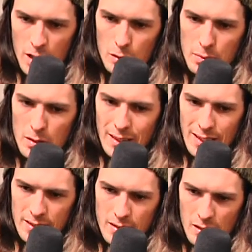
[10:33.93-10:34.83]
you'll be able to
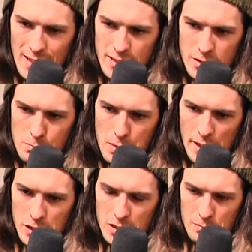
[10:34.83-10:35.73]
get to the last two
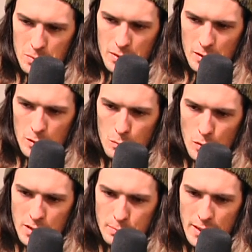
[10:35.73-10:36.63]
box jumps with a little
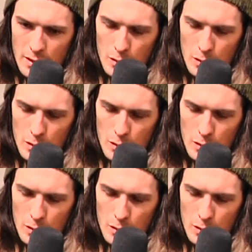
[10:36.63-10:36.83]
more speed,